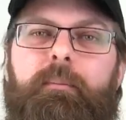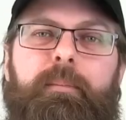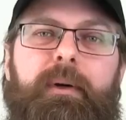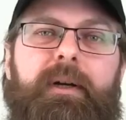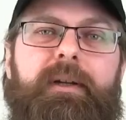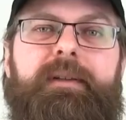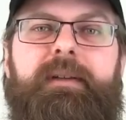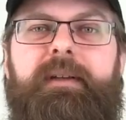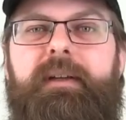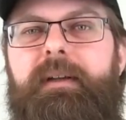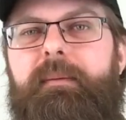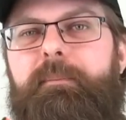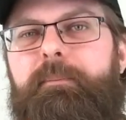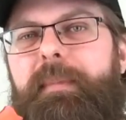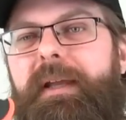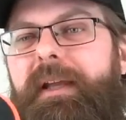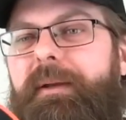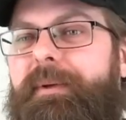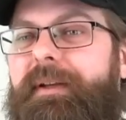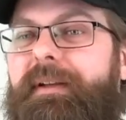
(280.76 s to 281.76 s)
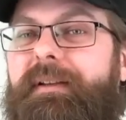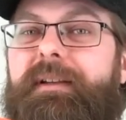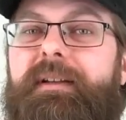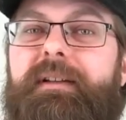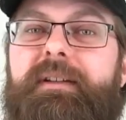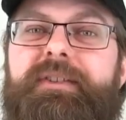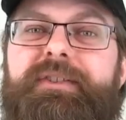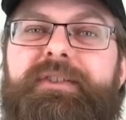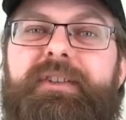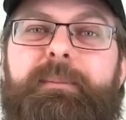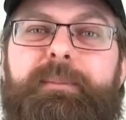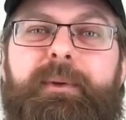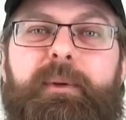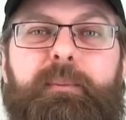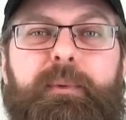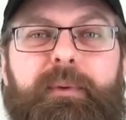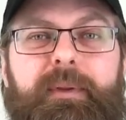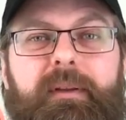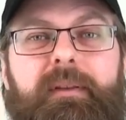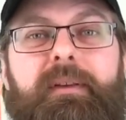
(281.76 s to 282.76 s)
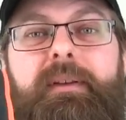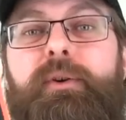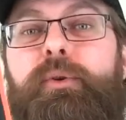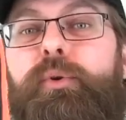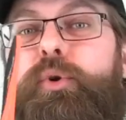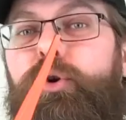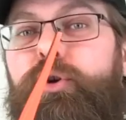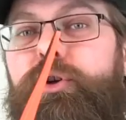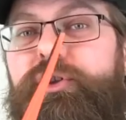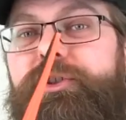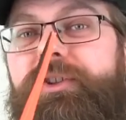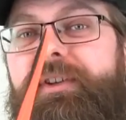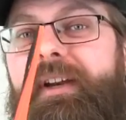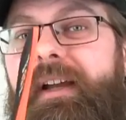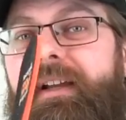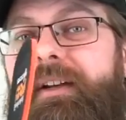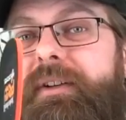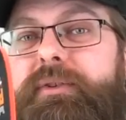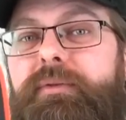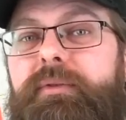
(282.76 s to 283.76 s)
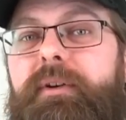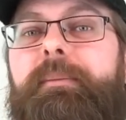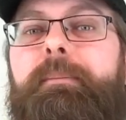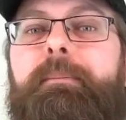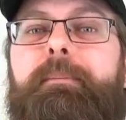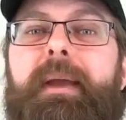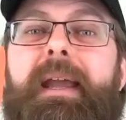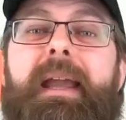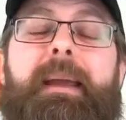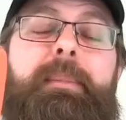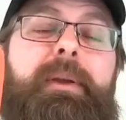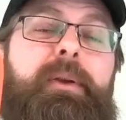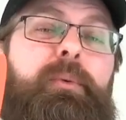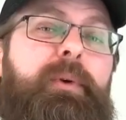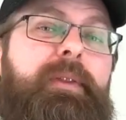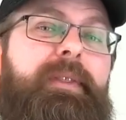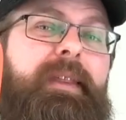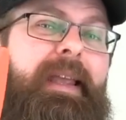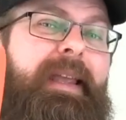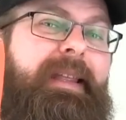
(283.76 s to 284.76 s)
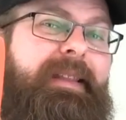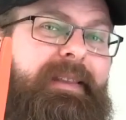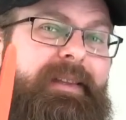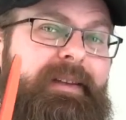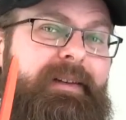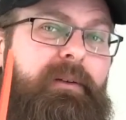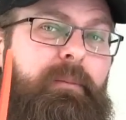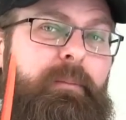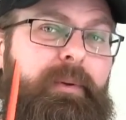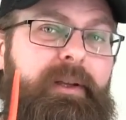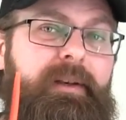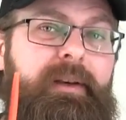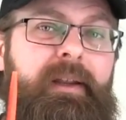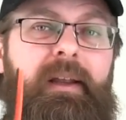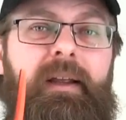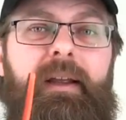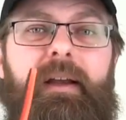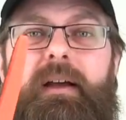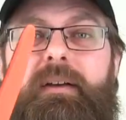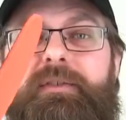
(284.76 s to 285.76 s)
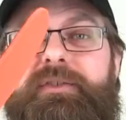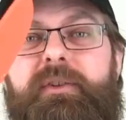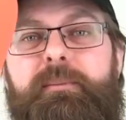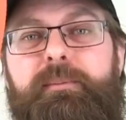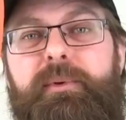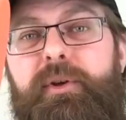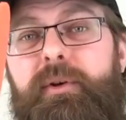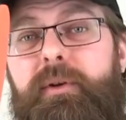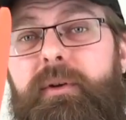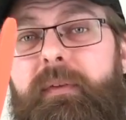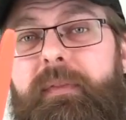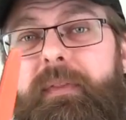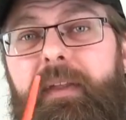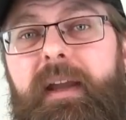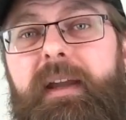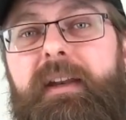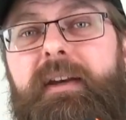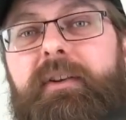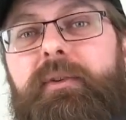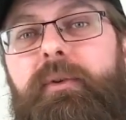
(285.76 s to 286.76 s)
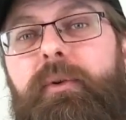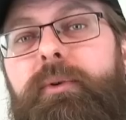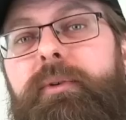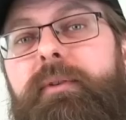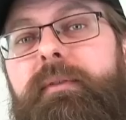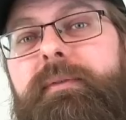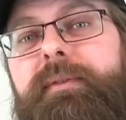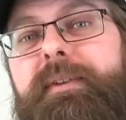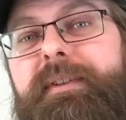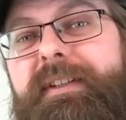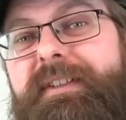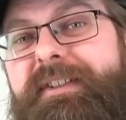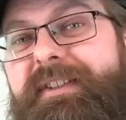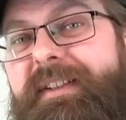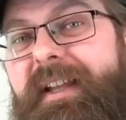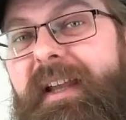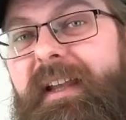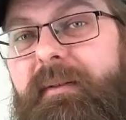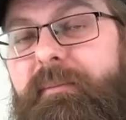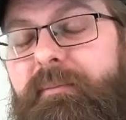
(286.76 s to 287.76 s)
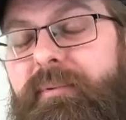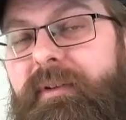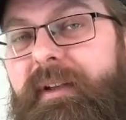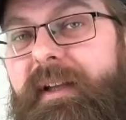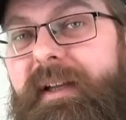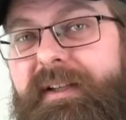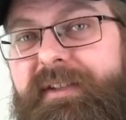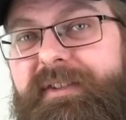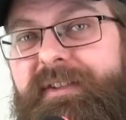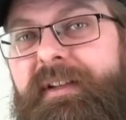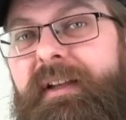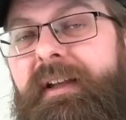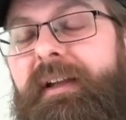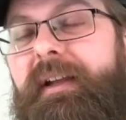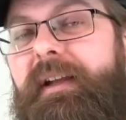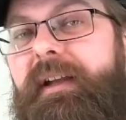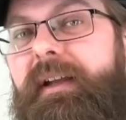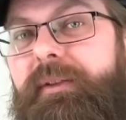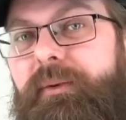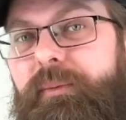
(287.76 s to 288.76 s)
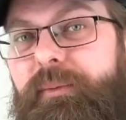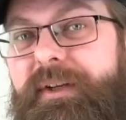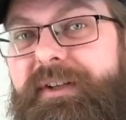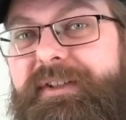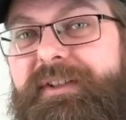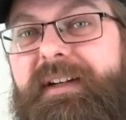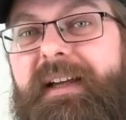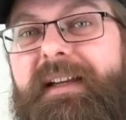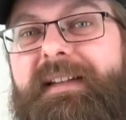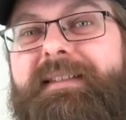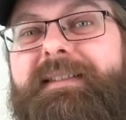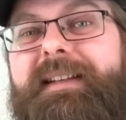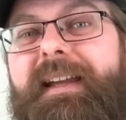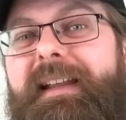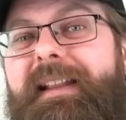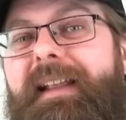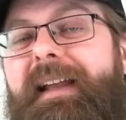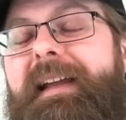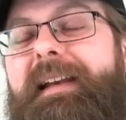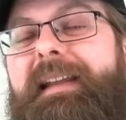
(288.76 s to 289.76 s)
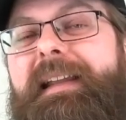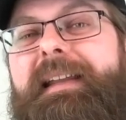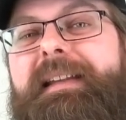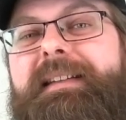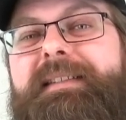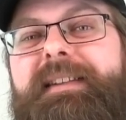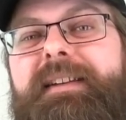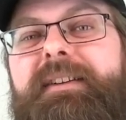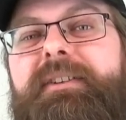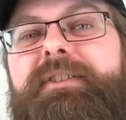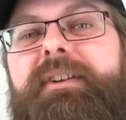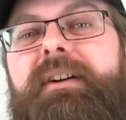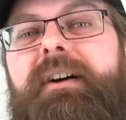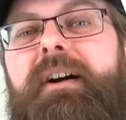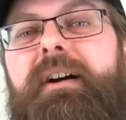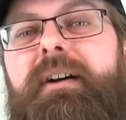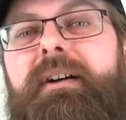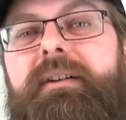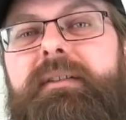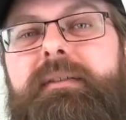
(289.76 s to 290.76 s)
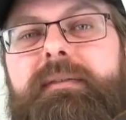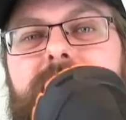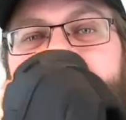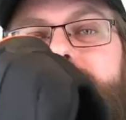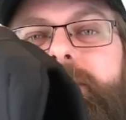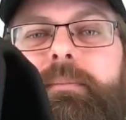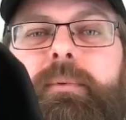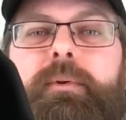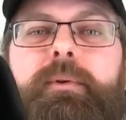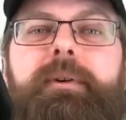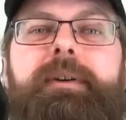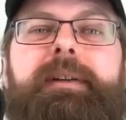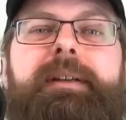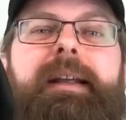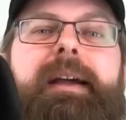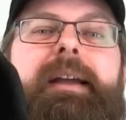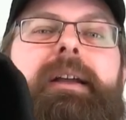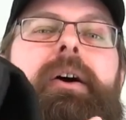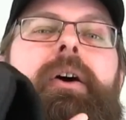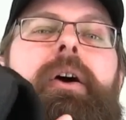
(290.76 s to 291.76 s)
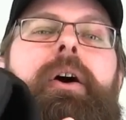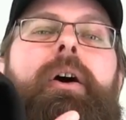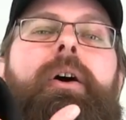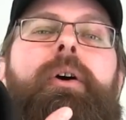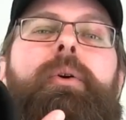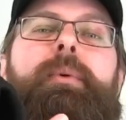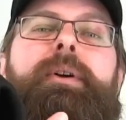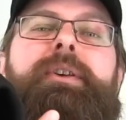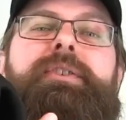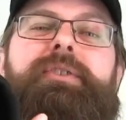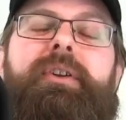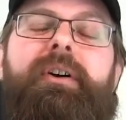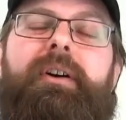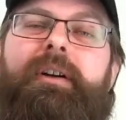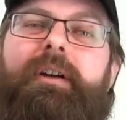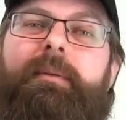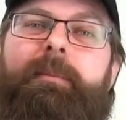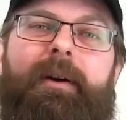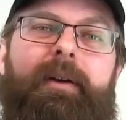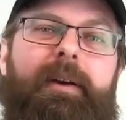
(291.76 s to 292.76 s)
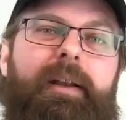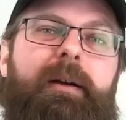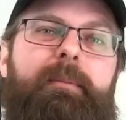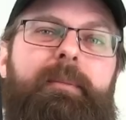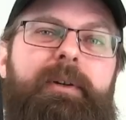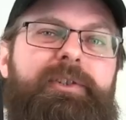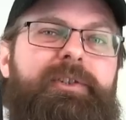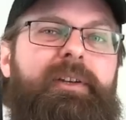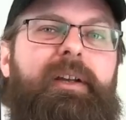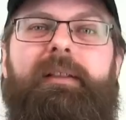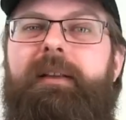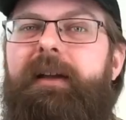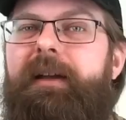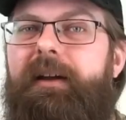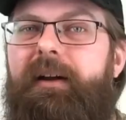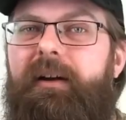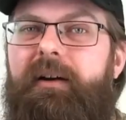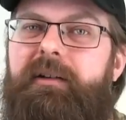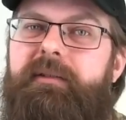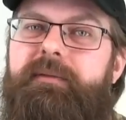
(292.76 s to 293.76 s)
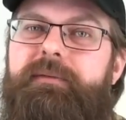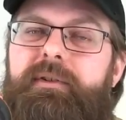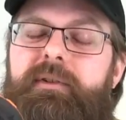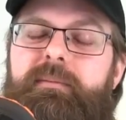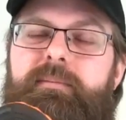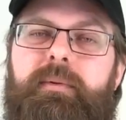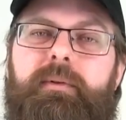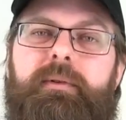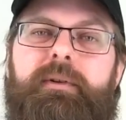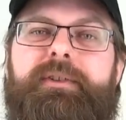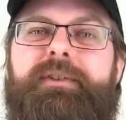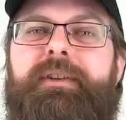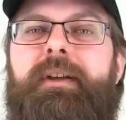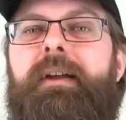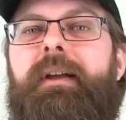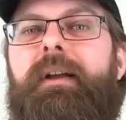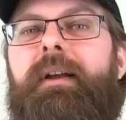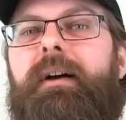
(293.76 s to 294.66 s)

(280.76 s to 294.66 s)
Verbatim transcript: But maybe a little something with a little cushion added to it, maybe with a little bit of some urethane in order for it to stay in place. And the reason I say that is there's a hard footboard and I always talk about how much I like hard footboards.